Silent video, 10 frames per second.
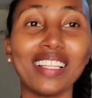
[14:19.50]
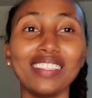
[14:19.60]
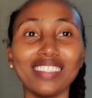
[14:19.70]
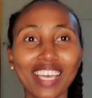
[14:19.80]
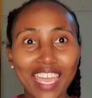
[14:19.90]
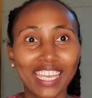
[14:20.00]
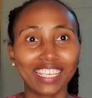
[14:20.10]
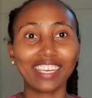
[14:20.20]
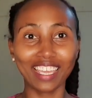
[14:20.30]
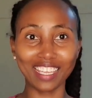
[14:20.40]

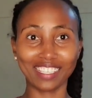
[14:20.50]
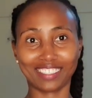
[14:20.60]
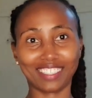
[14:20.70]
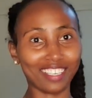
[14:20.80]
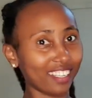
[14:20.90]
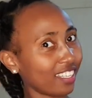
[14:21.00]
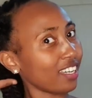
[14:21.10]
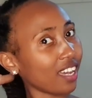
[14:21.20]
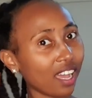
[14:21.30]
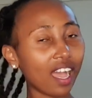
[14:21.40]
Ladies!
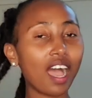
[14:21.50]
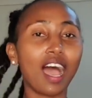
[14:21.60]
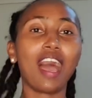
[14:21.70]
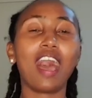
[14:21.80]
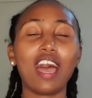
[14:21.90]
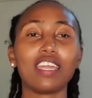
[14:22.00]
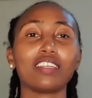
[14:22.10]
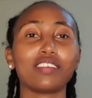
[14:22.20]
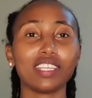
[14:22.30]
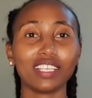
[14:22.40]
I
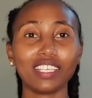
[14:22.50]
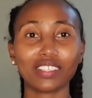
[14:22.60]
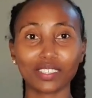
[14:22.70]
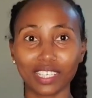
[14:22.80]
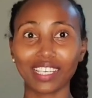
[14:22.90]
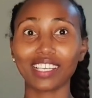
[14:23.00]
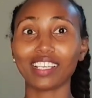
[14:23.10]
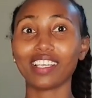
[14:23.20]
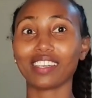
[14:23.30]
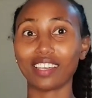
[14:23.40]
really, really,
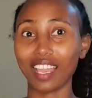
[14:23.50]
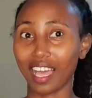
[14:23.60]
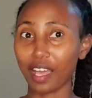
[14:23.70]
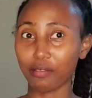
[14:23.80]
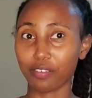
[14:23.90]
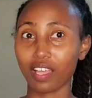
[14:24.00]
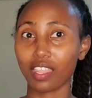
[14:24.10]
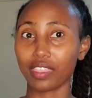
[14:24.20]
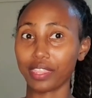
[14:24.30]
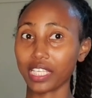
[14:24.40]
really love
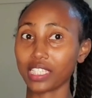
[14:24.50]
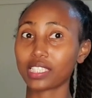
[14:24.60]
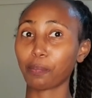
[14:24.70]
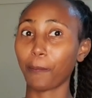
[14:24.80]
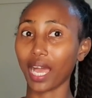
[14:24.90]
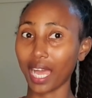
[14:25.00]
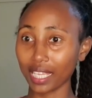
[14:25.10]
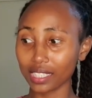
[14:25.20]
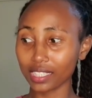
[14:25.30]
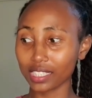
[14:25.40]
these
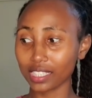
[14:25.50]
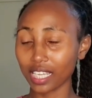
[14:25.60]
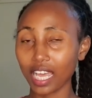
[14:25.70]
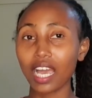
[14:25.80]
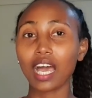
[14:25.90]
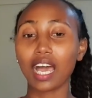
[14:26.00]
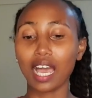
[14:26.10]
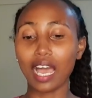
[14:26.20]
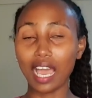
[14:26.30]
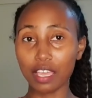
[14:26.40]
pants.
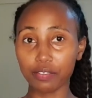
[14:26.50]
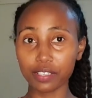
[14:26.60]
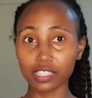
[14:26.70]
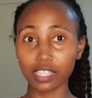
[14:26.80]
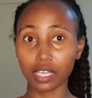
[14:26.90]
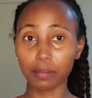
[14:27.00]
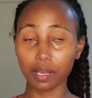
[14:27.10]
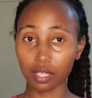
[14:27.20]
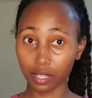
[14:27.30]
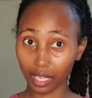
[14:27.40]
I fit them
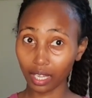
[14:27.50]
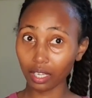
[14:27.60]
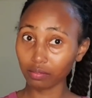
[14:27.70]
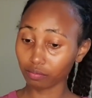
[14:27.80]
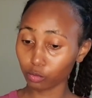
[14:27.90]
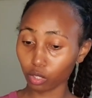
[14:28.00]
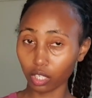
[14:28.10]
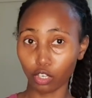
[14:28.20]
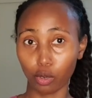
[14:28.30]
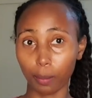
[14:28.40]
there for
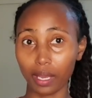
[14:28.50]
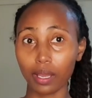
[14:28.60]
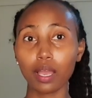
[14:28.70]
Gikomba,